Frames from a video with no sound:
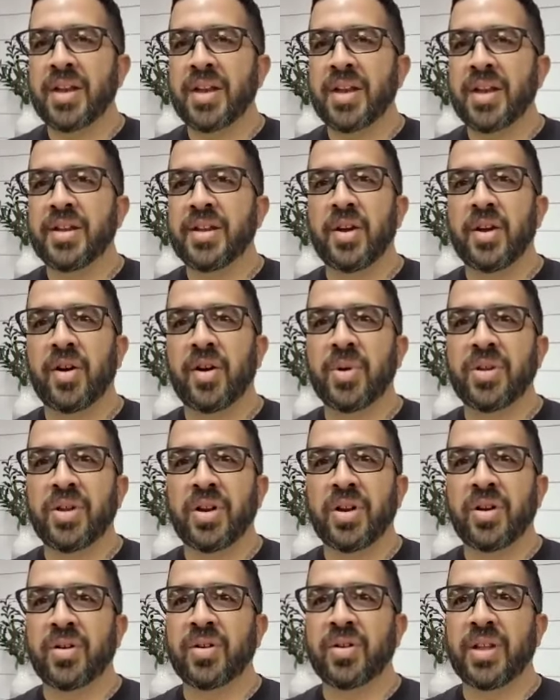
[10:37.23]
you
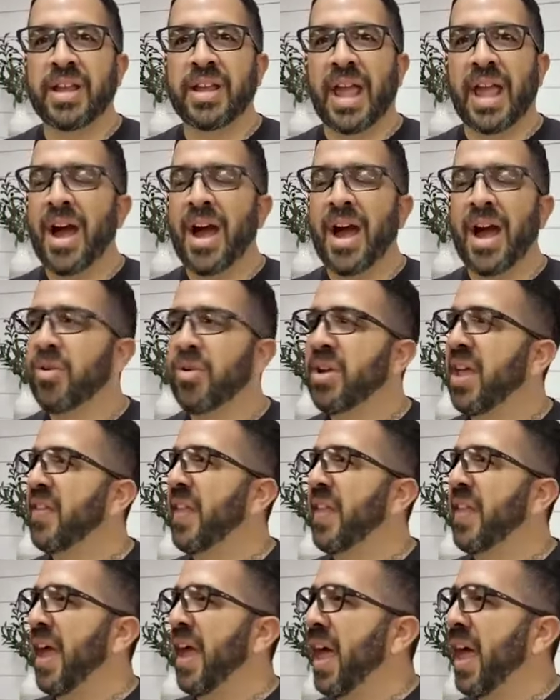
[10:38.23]
know, how can
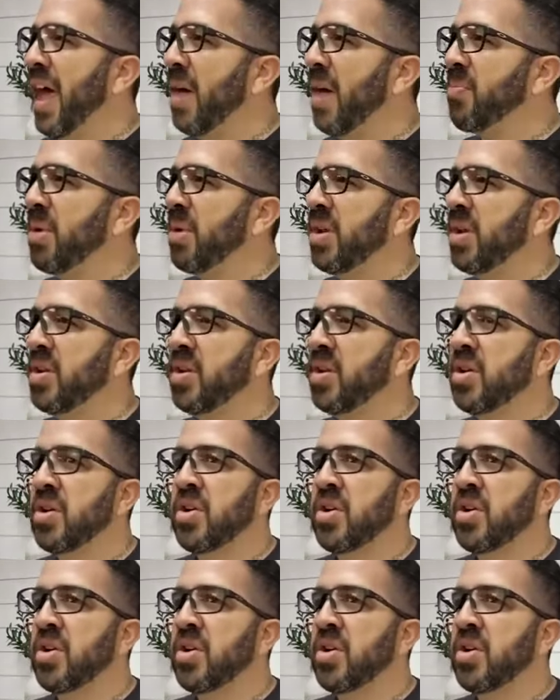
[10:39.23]
that happen?